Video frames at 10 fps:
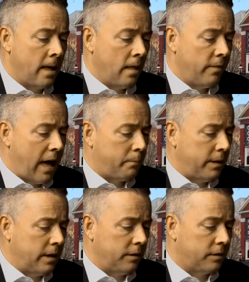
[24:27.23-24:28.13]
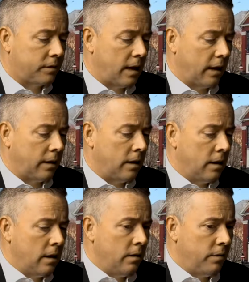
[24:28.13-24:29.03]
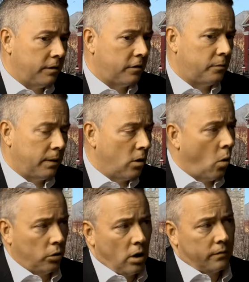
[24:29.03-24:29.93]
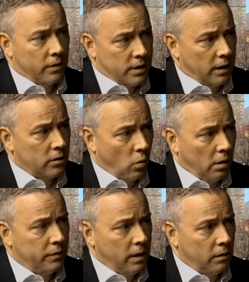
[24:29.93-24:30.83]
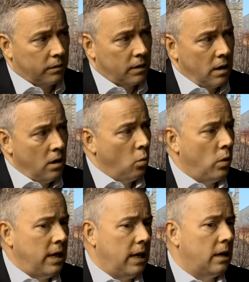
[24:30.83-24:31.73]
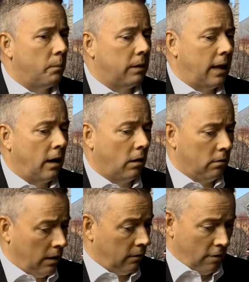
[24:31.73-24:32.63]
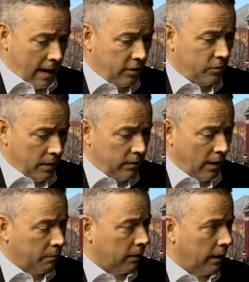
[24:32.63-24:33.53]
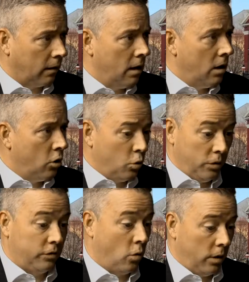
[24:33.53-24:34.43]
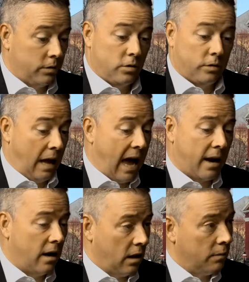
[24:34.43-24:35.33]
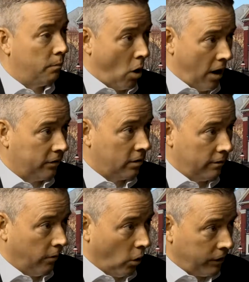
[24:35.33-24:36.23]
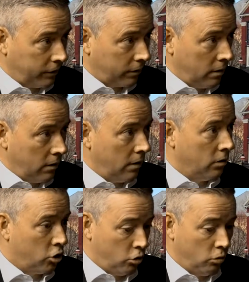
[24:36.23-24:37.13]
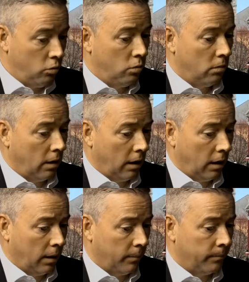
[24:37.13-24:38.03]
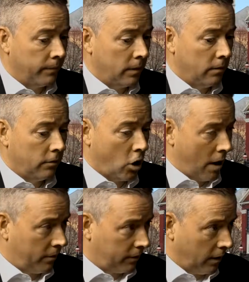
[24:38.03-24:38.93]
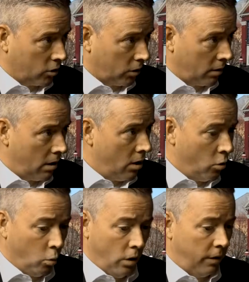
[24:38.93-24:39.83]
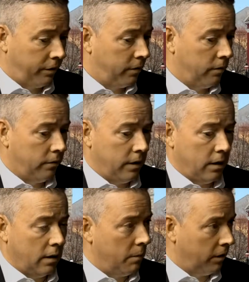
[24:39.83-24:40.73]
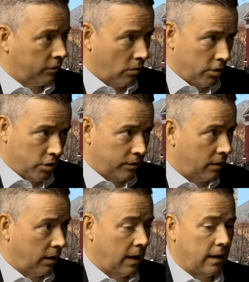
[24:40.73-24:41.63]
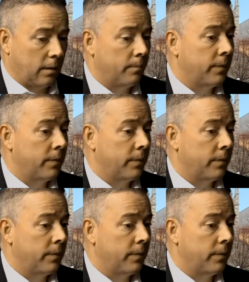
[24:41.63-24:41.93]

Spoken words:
that being said, this has been going on for 10 or 12 years. We need a player, and Roddy's been that player, who is going to just add another positive voice to the conversation with the administration, saying, "Hey,